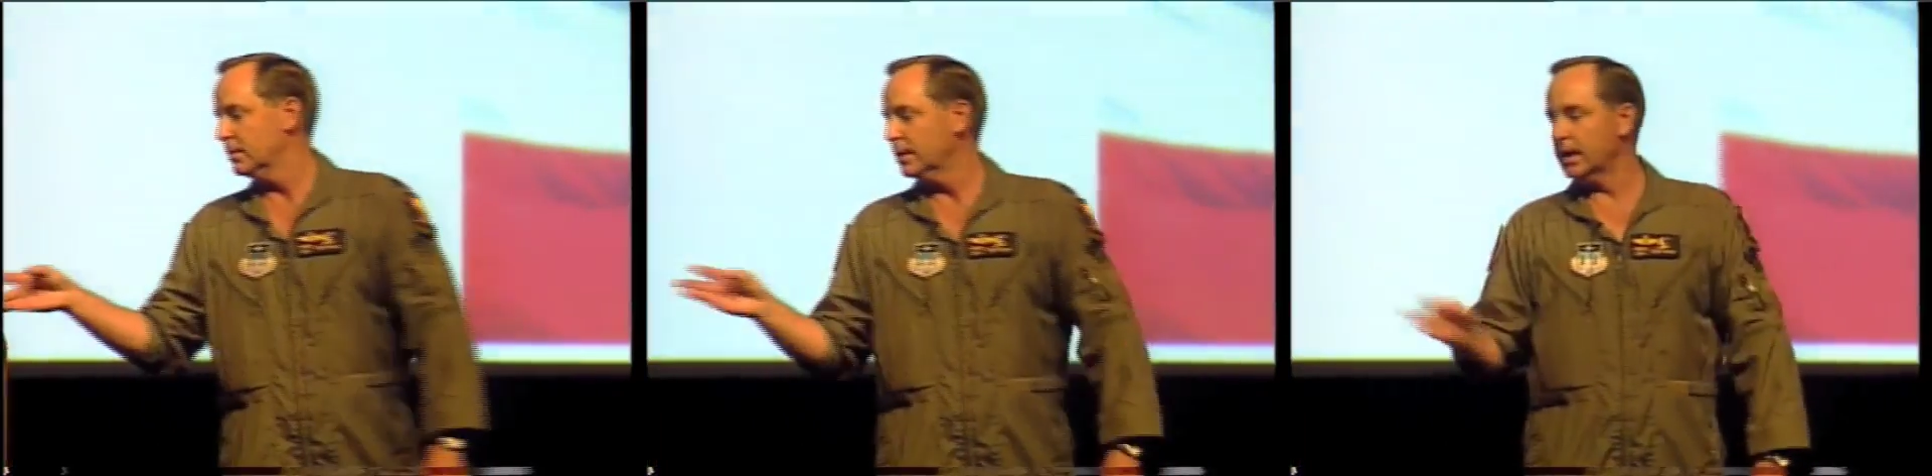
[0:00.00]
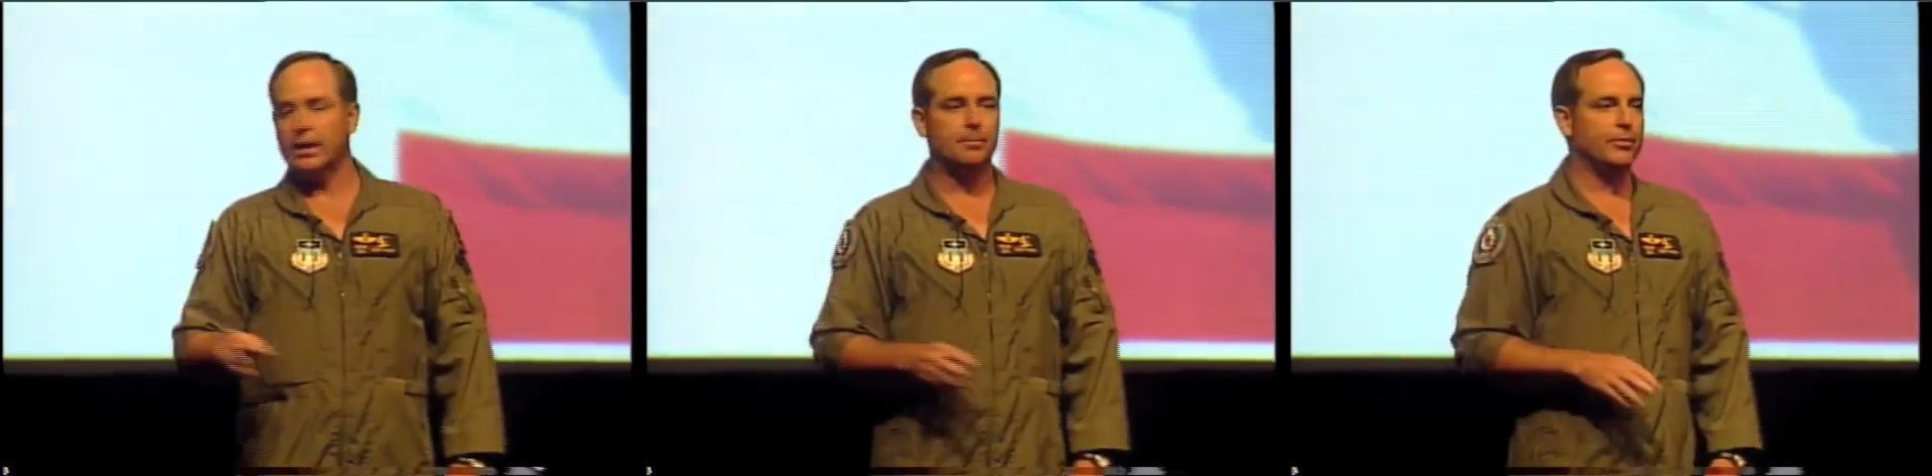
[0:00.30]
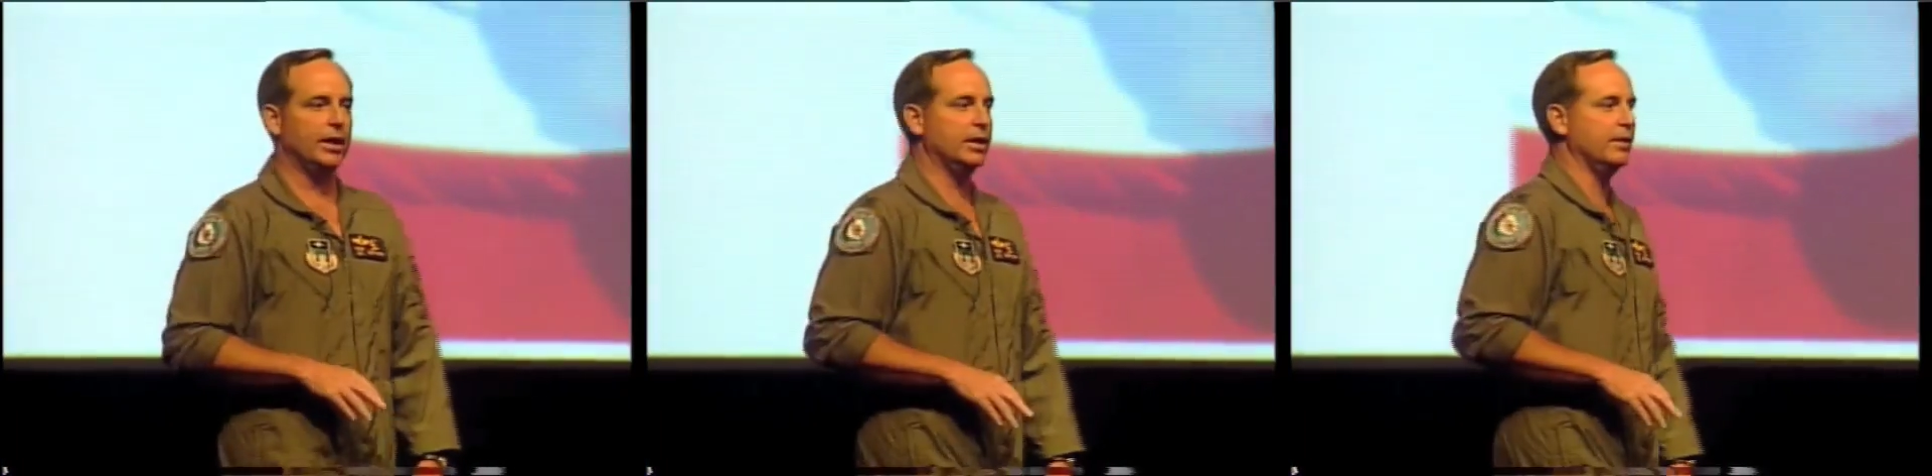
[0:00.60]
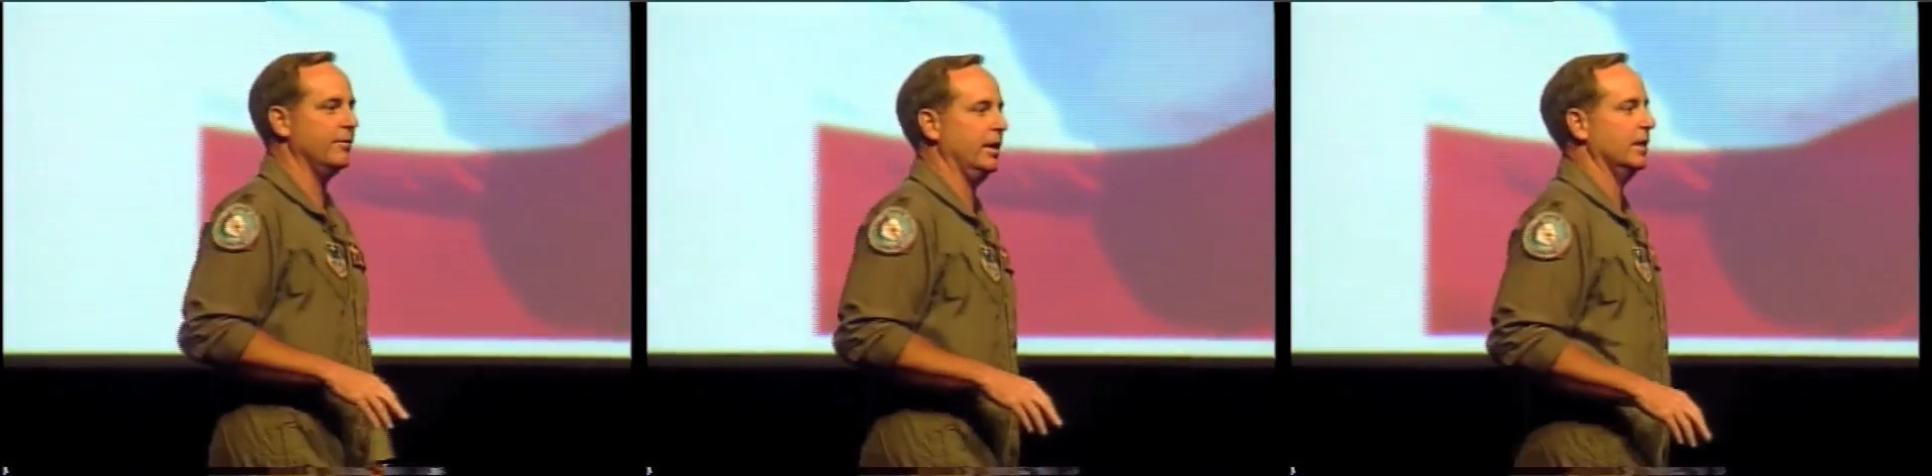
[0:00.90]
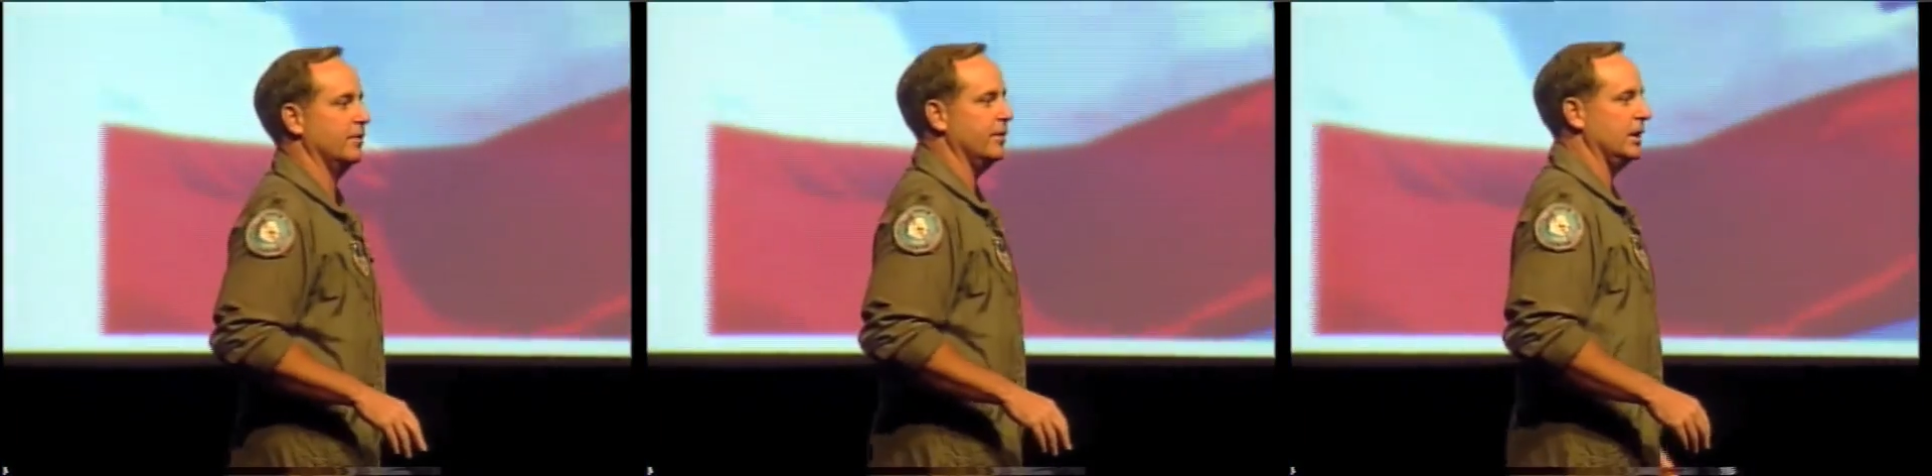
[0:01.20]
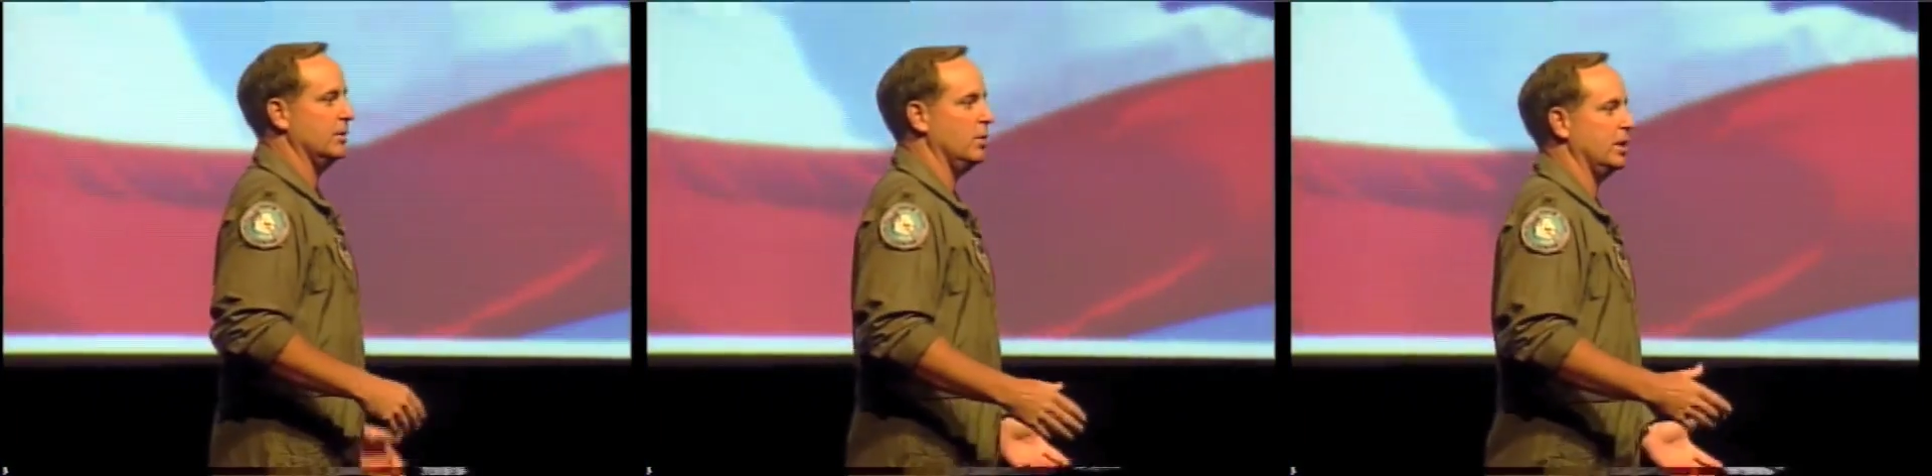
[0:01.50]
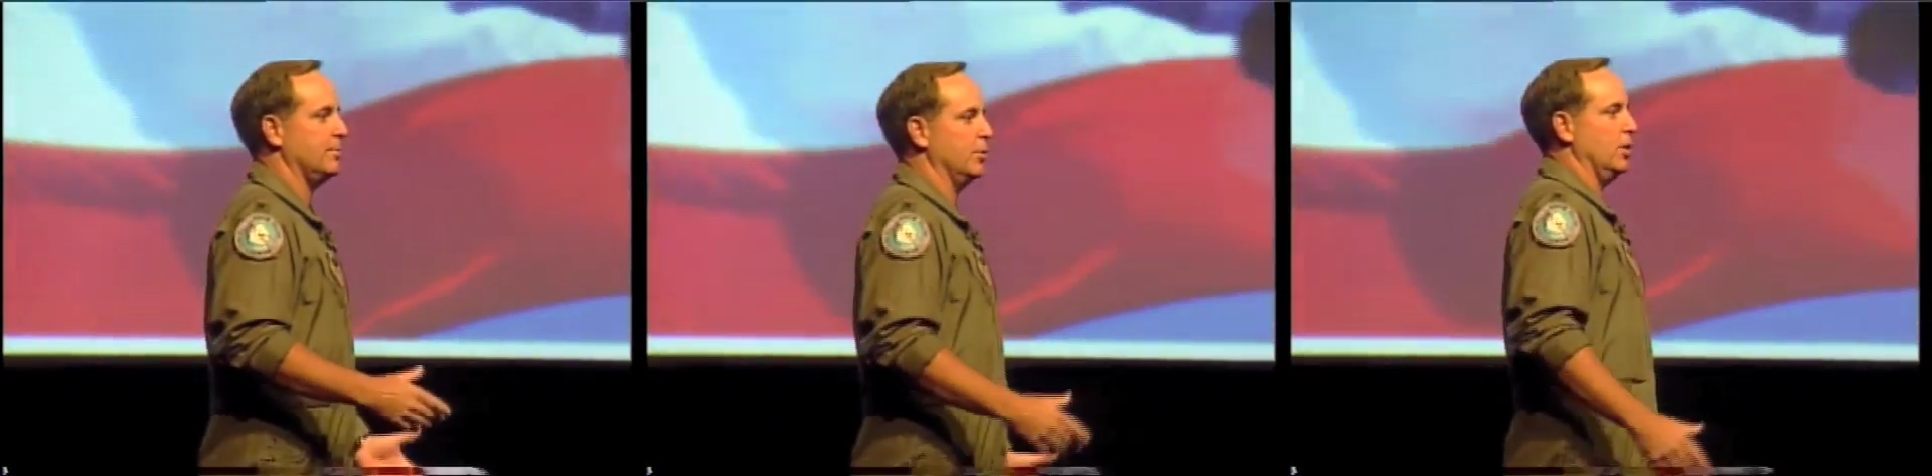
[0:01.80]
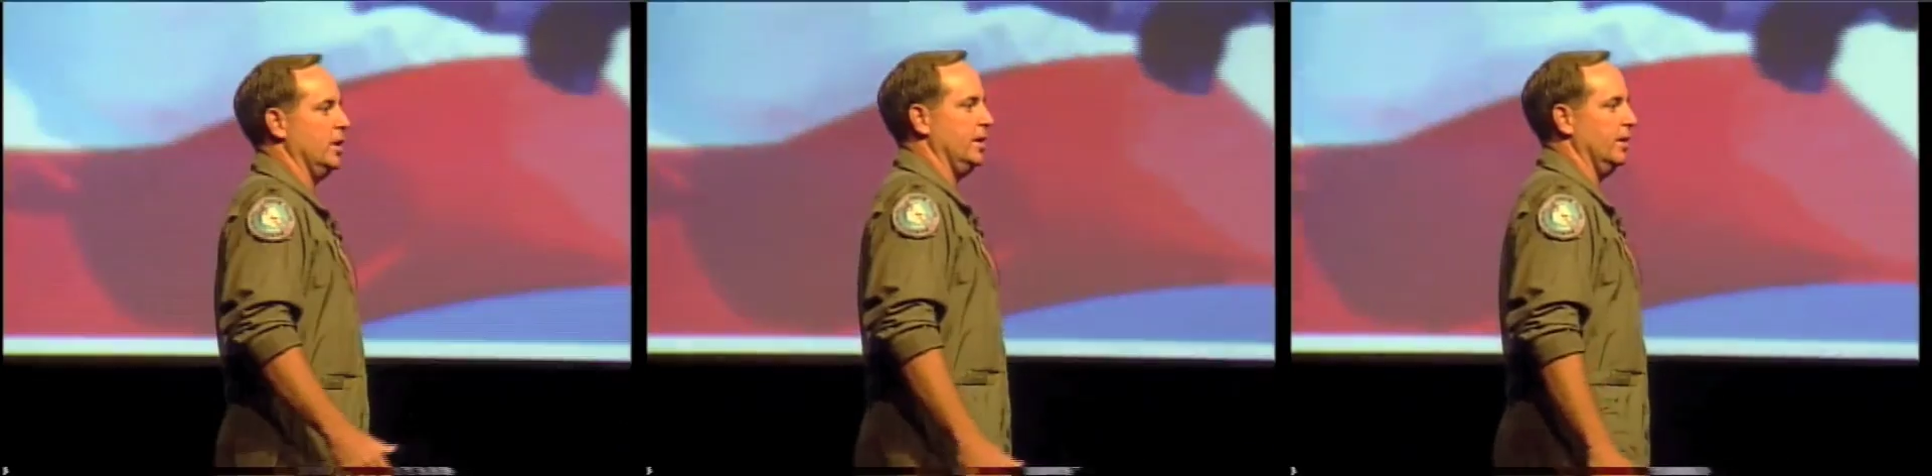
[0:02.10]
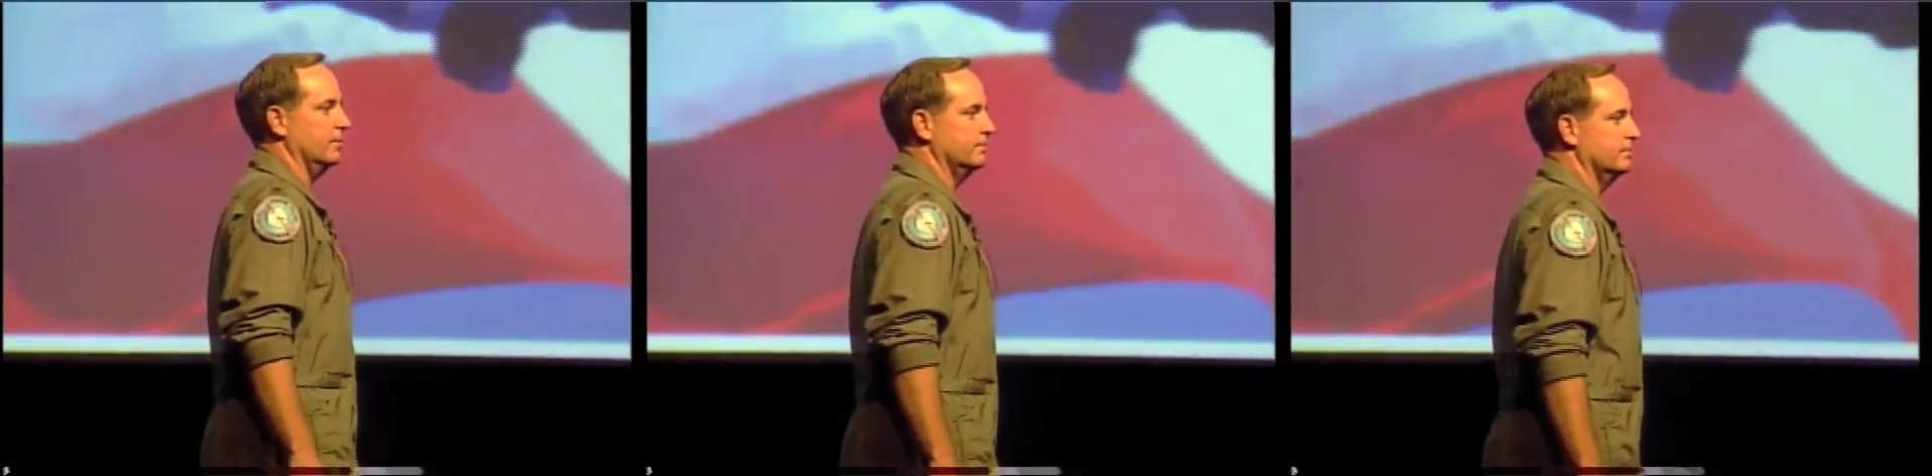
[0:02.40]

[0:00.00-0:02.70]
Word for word: And I kept thinking and thinking and thinking, what can I put on there?